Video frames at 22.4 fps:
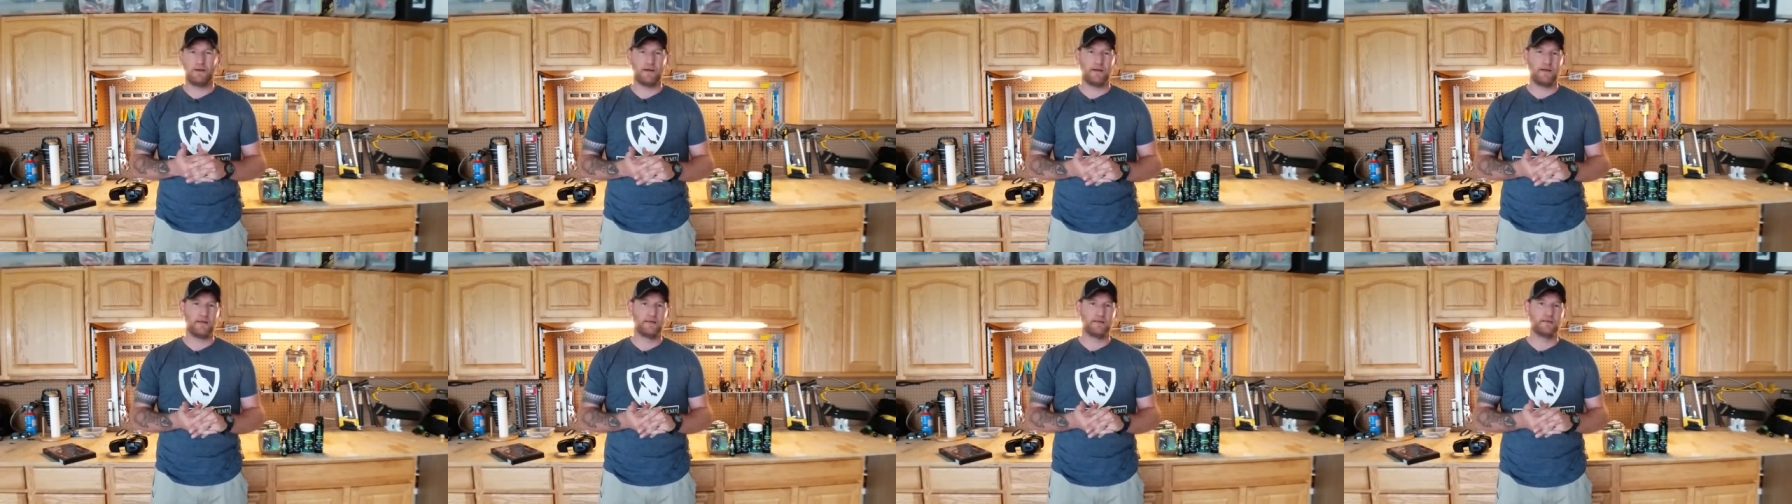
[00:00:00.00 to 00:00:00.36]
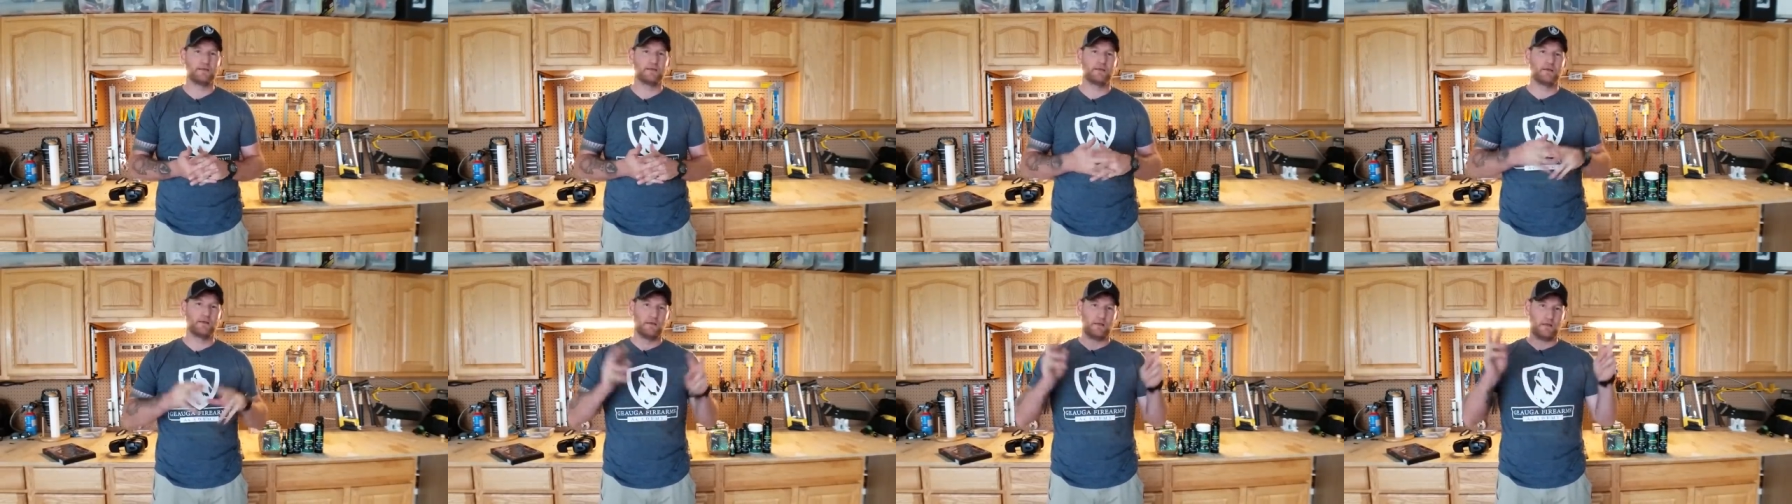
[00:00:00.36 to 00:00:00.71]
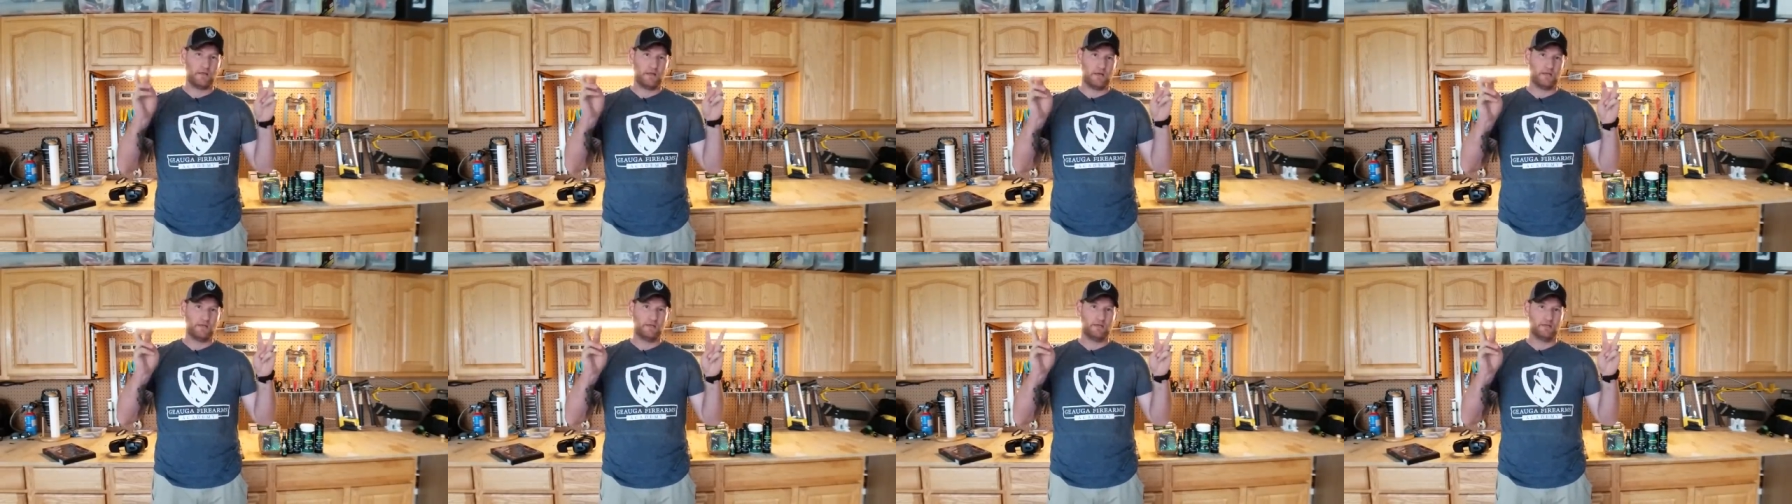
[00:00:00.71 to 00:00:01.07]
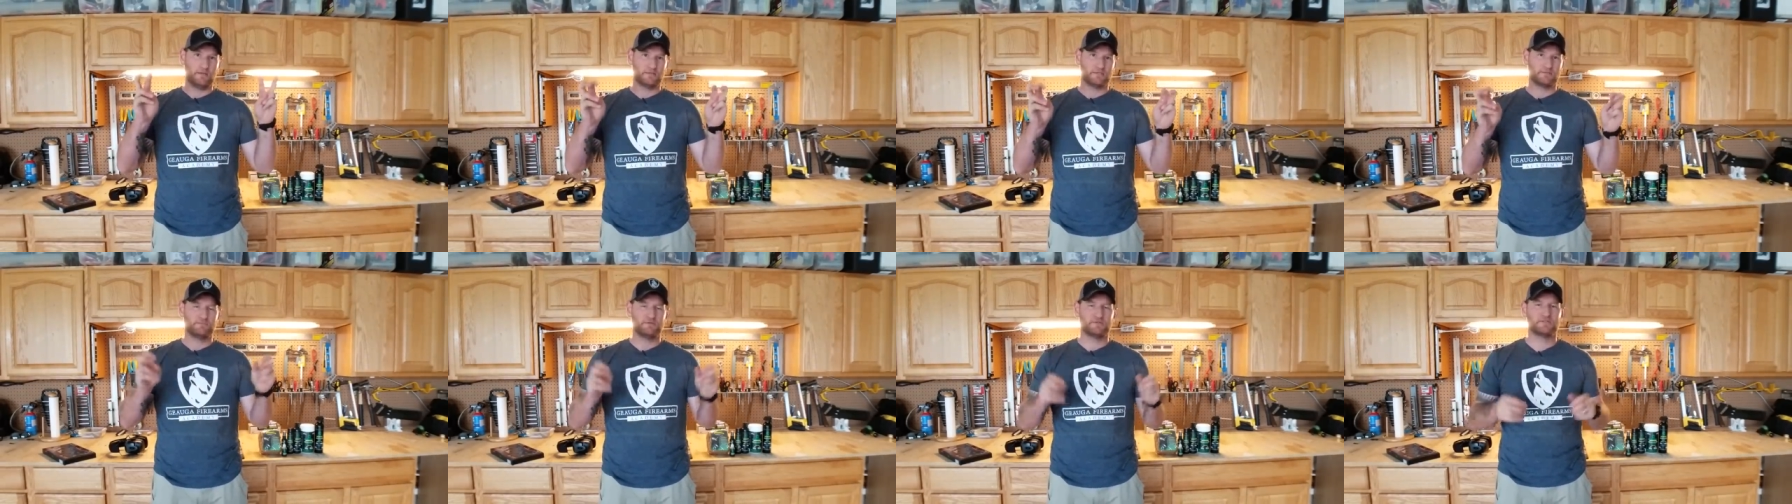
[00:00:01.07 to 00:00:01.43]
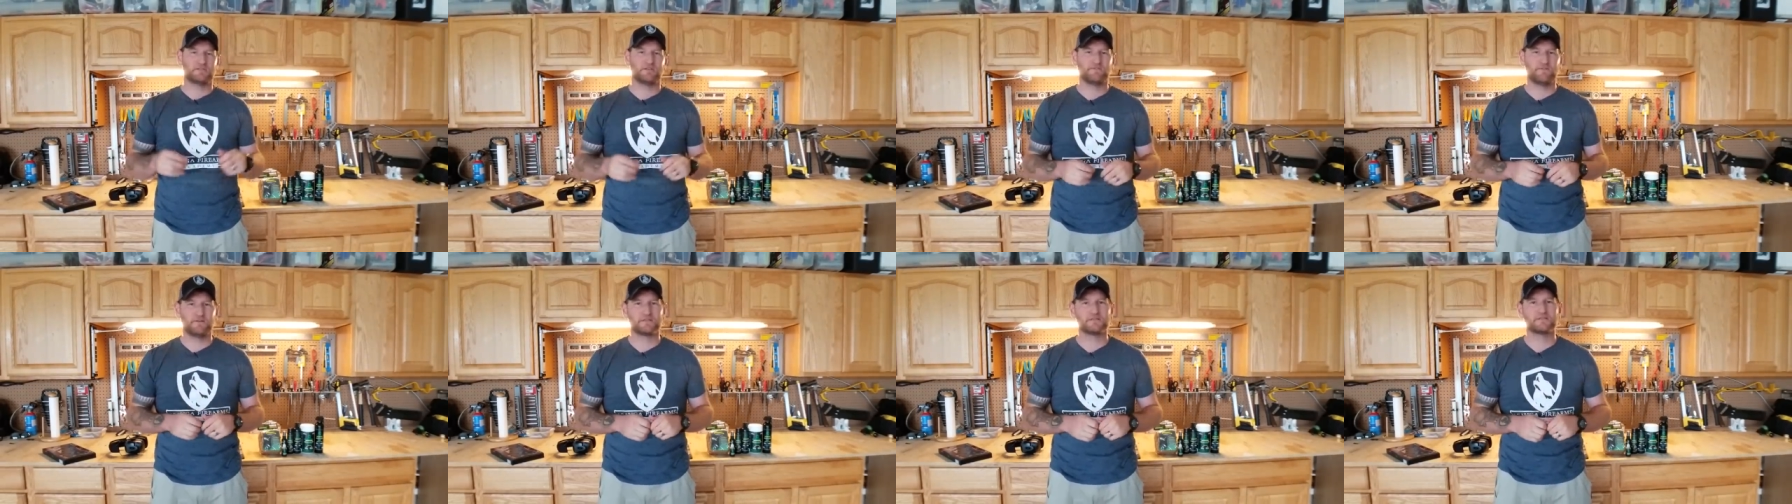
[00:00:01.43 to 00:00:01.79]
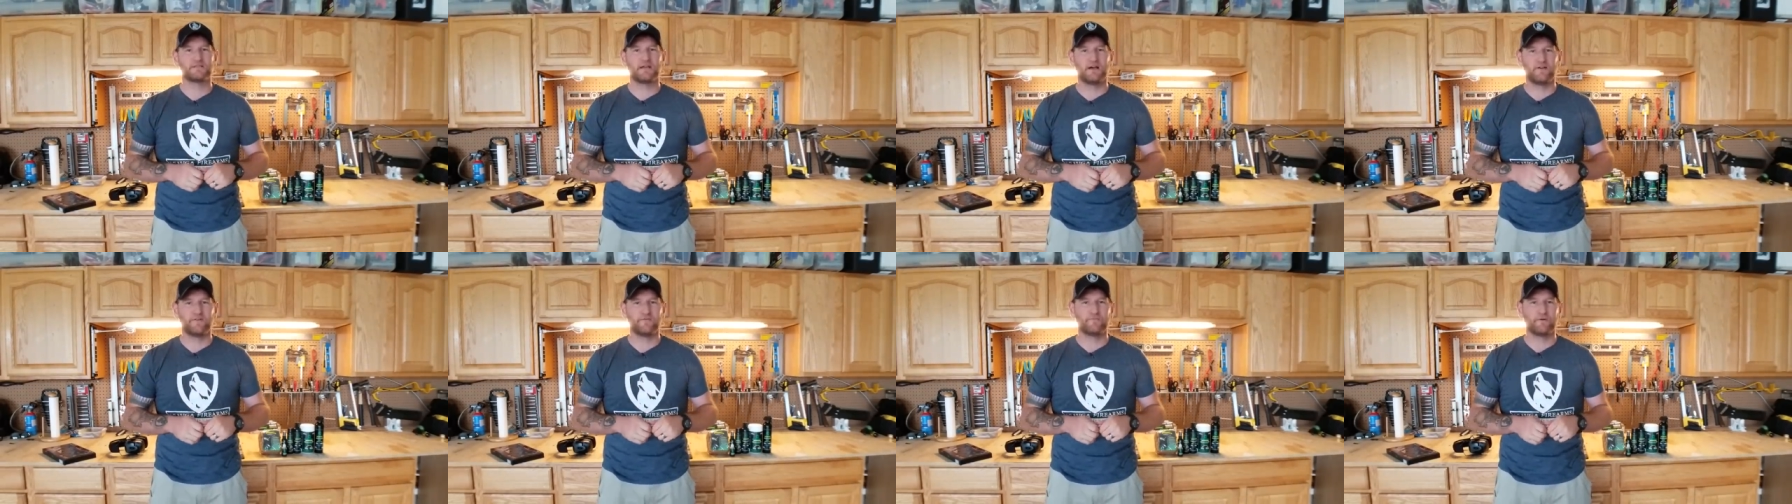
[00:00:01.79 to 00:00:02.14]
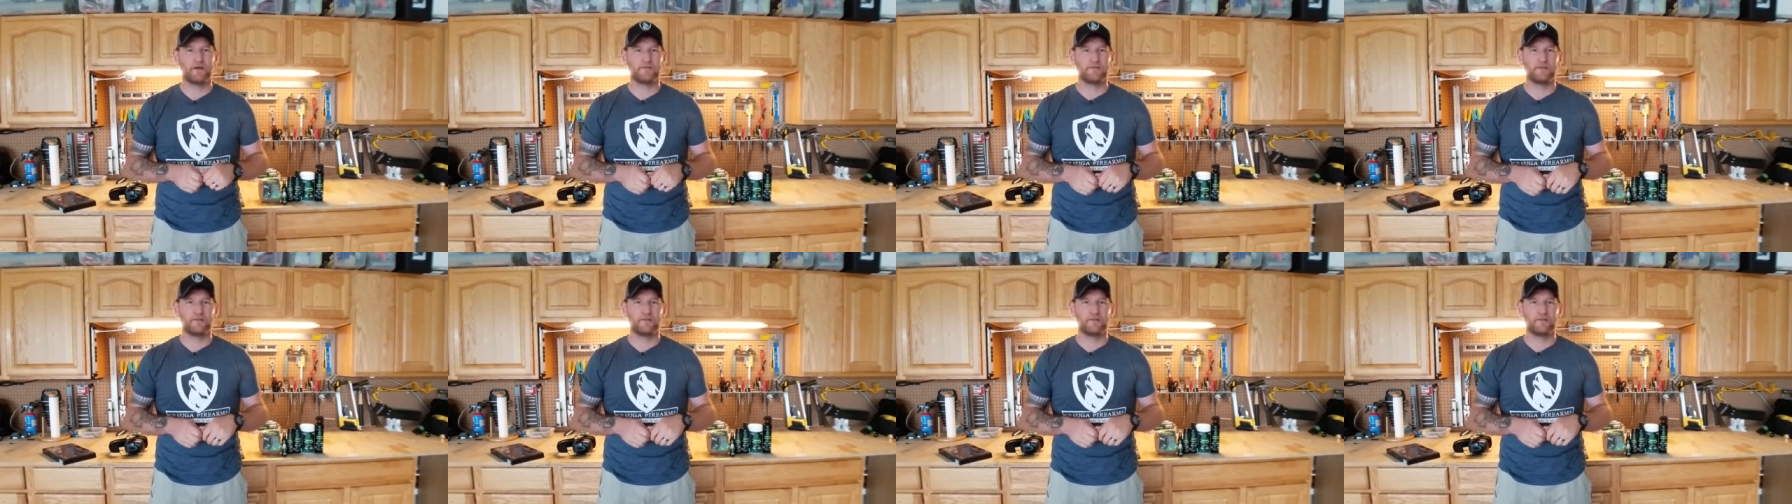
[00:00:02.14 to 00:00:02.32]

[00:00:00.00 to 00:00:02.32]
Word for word: buying gun-specific stuff.